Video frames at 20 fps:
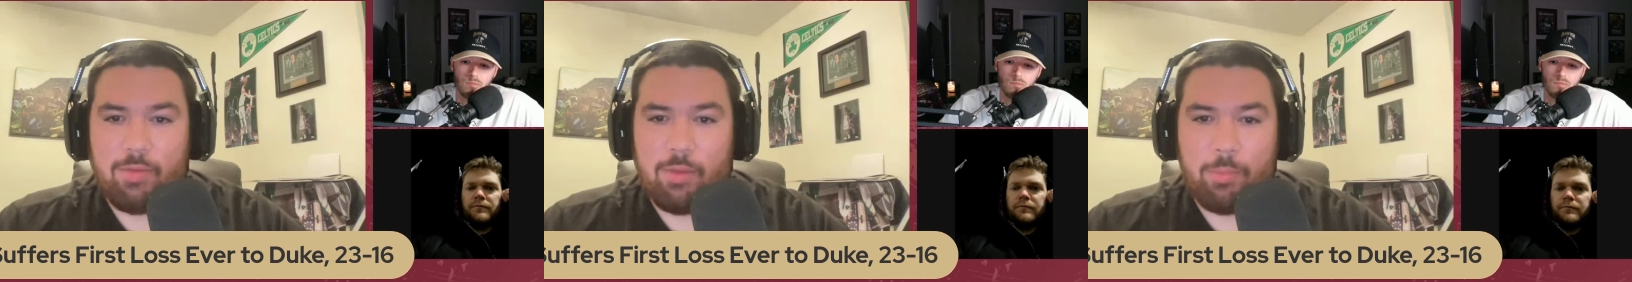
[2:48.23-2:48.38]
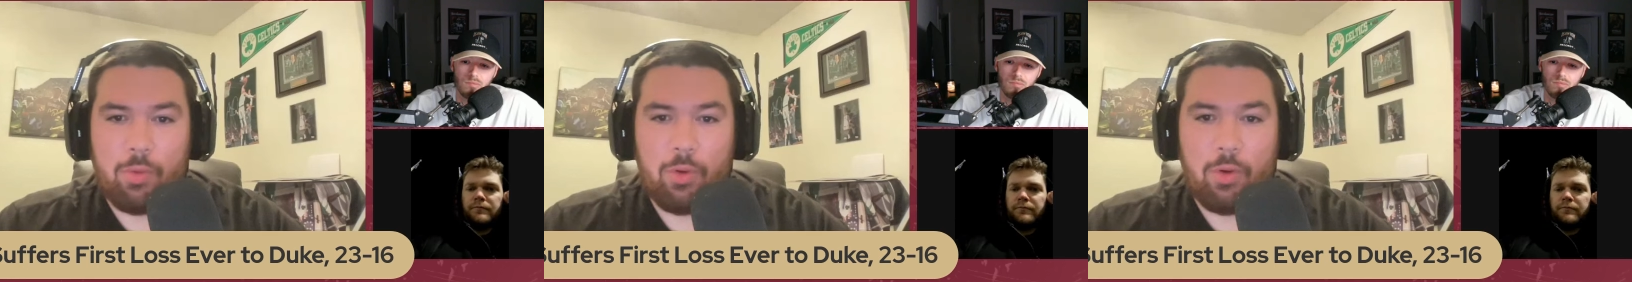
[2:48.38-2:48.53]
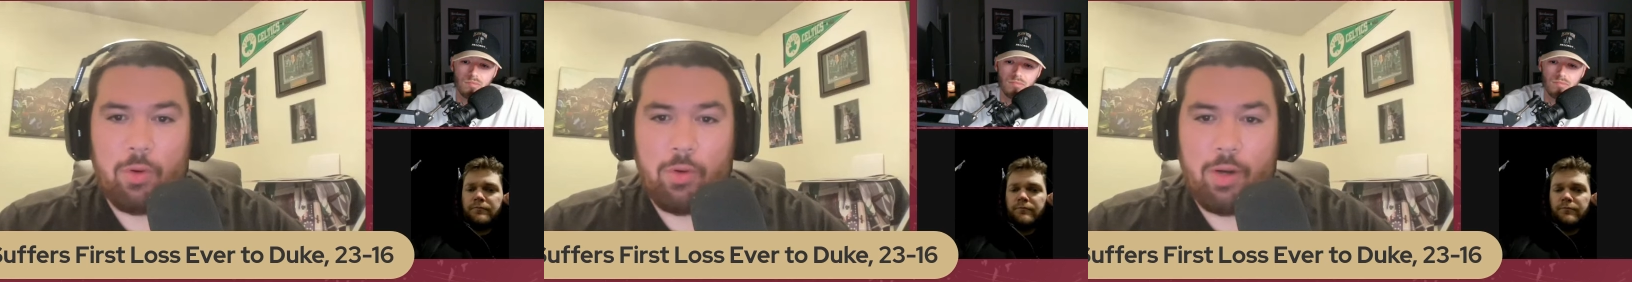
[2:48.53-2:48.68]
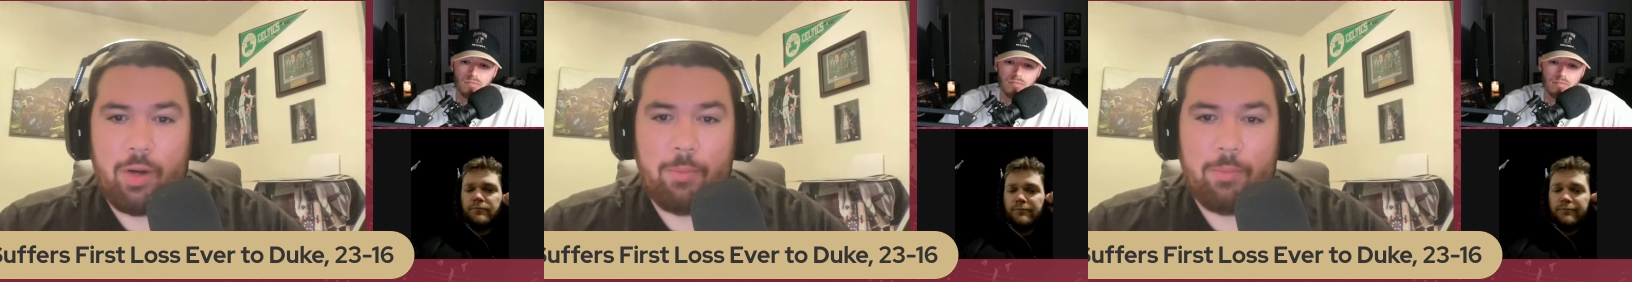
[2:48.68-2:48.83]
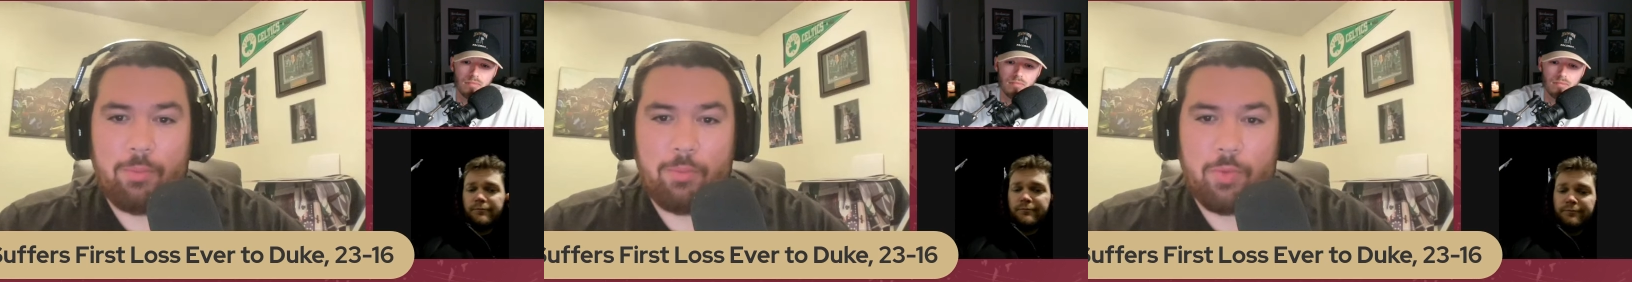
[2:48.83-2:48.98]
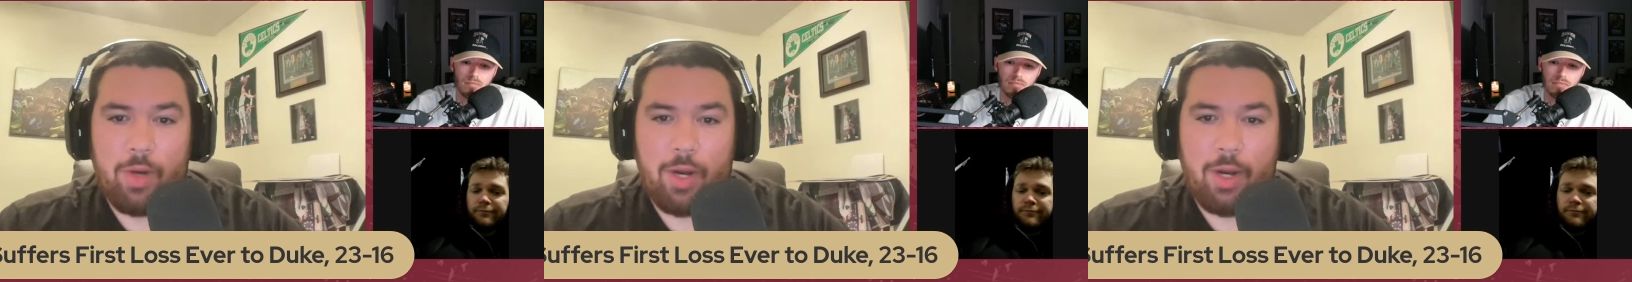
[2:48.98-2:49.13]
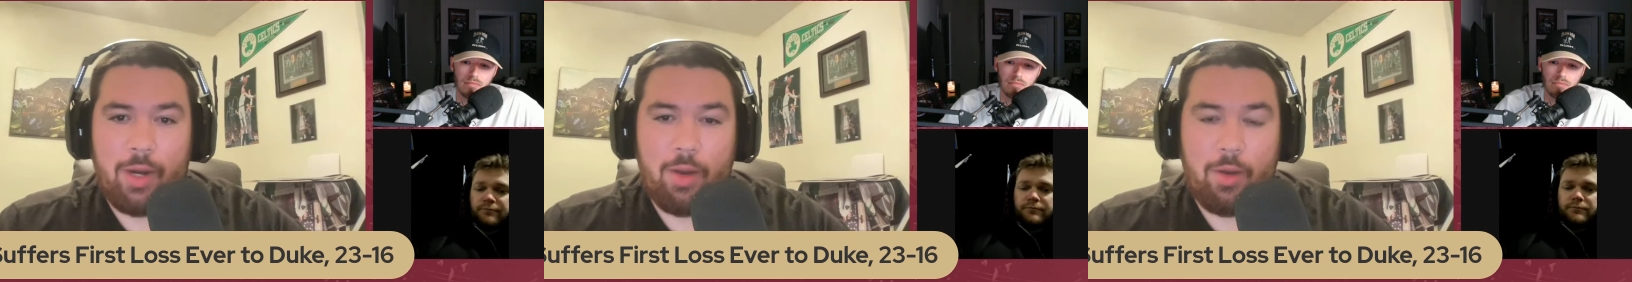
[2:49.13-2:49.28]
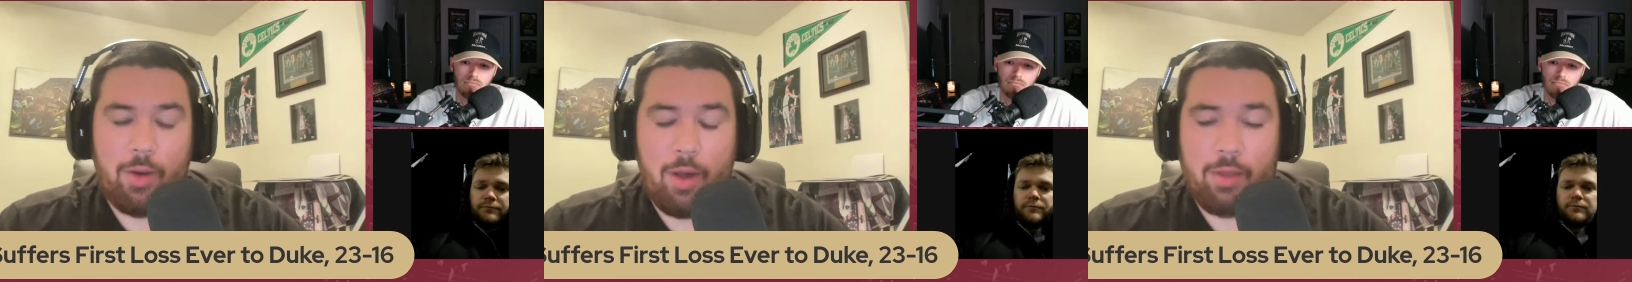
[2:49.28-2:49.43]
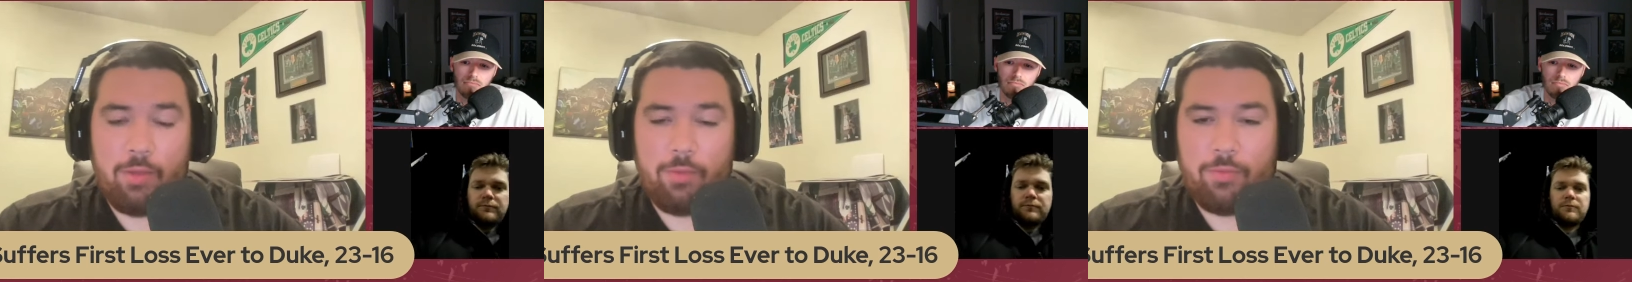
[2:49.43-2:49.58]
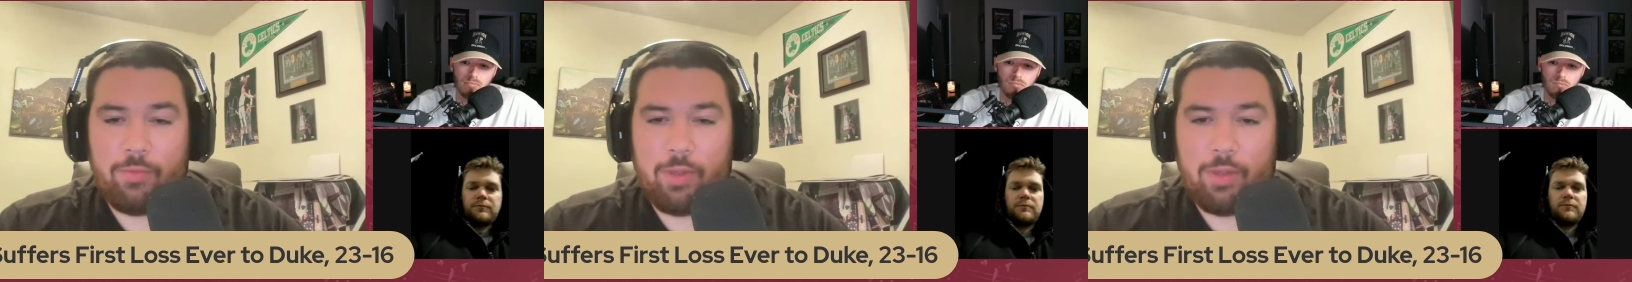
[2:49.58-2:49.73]
Speaker 1: of the program right now,
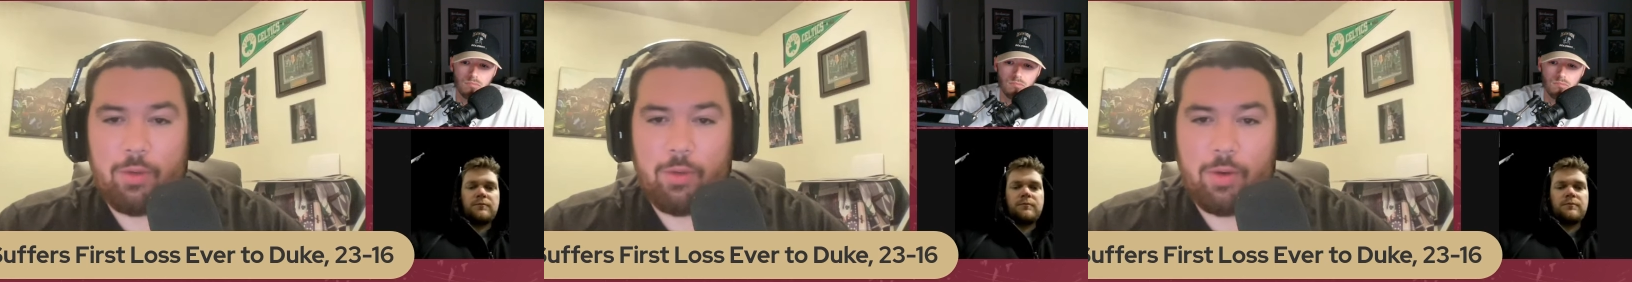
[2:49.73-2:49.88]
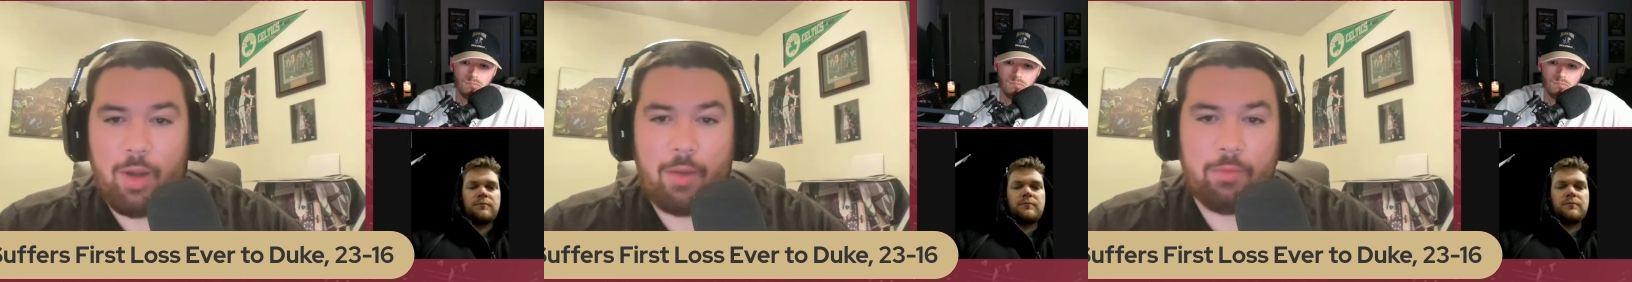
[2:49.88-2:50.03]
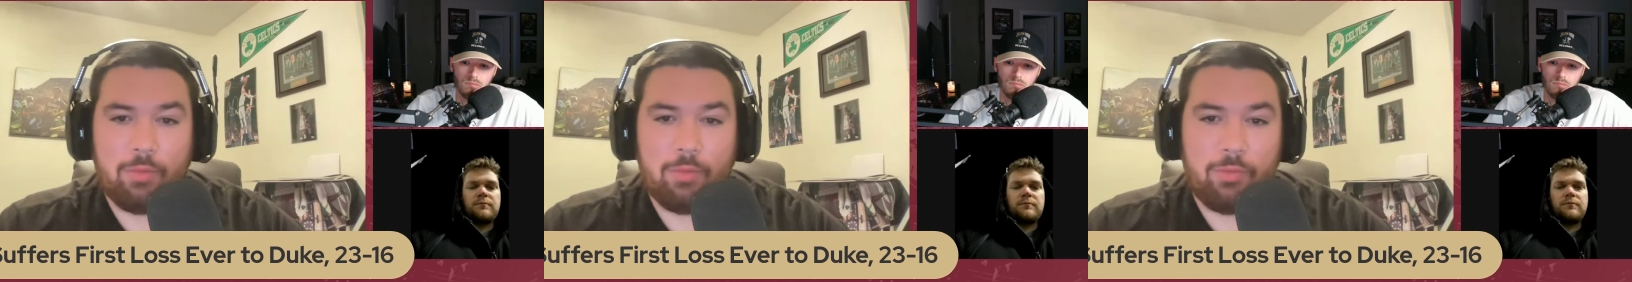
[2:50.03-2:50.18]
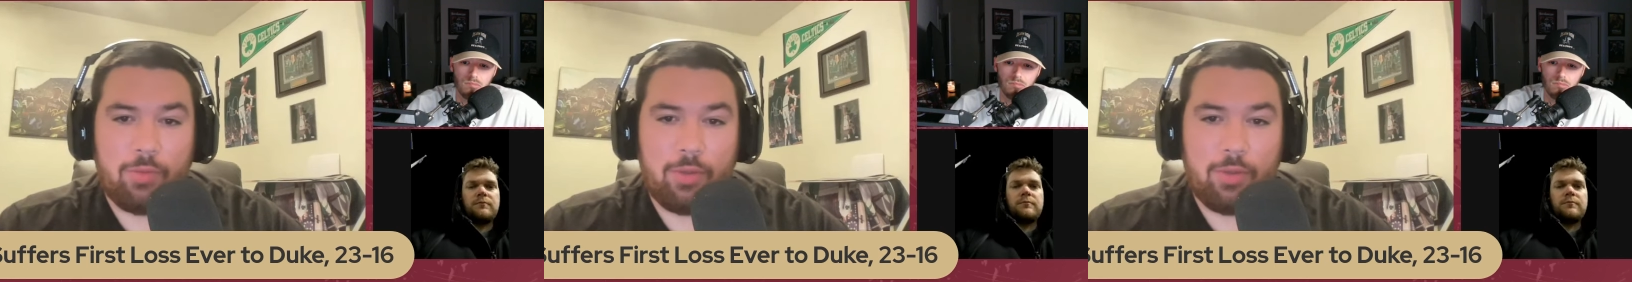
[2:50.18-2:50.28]
on the field, off the